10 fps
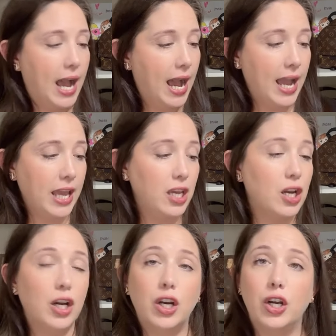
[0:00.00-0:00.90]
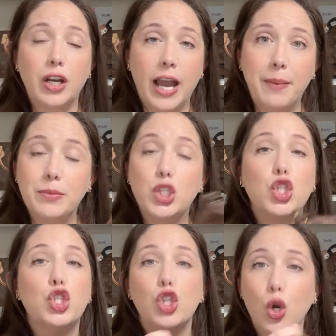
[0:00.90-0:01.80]
I am
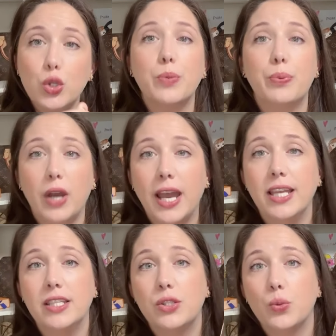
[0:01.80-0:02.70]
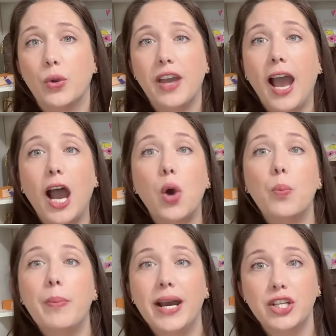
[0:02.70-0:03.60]
so surprised with how
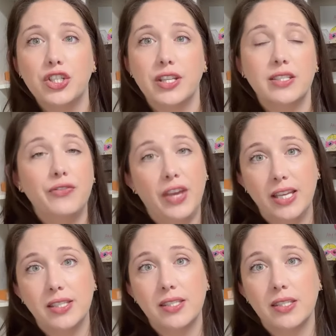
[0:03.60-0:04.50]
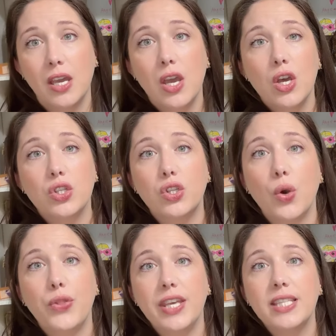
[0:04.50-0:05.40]
much this fits.
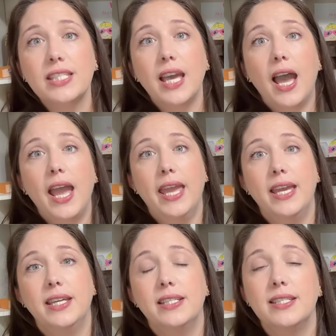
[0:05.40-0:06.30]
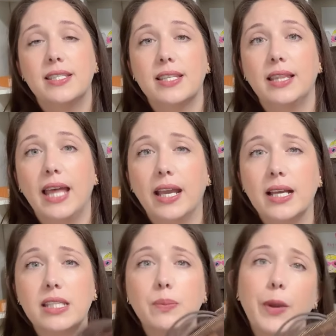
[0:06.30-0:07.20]
So this is like
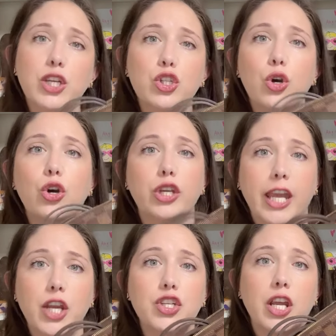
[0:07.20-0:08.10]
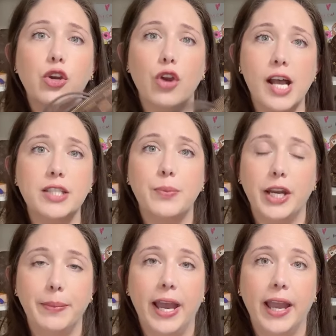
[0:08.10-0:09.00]
a special occasion
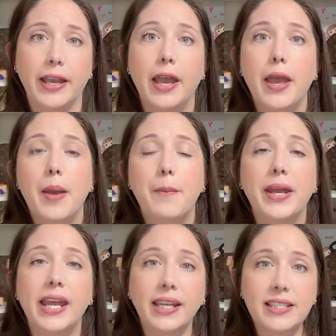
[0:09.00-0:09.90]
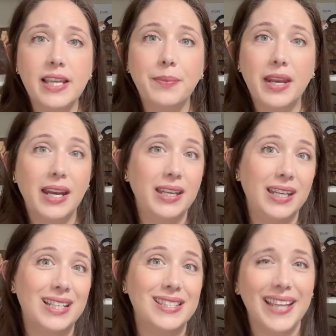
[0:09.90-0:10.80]
crossbody bag, but anytime that I
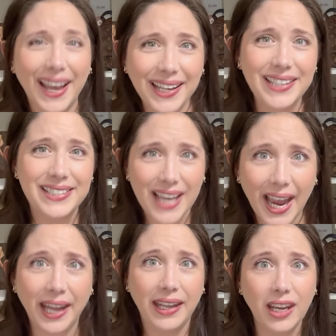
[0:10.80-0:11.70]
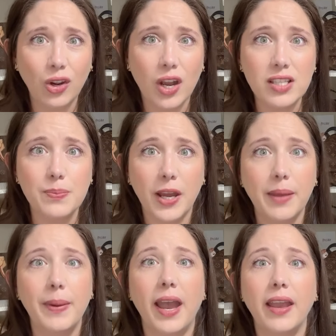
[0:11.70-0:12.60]
need a tiny, tiny
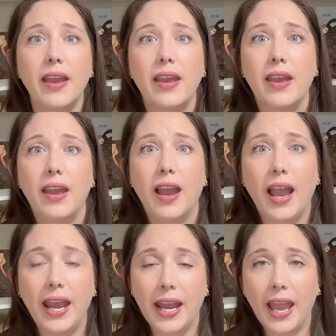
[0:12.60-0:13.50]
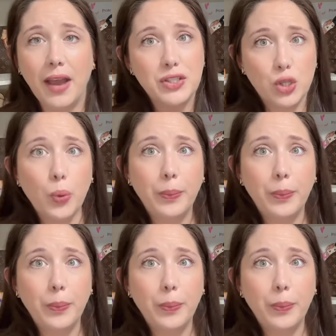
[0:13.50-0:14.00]
crossbody bag, and I have so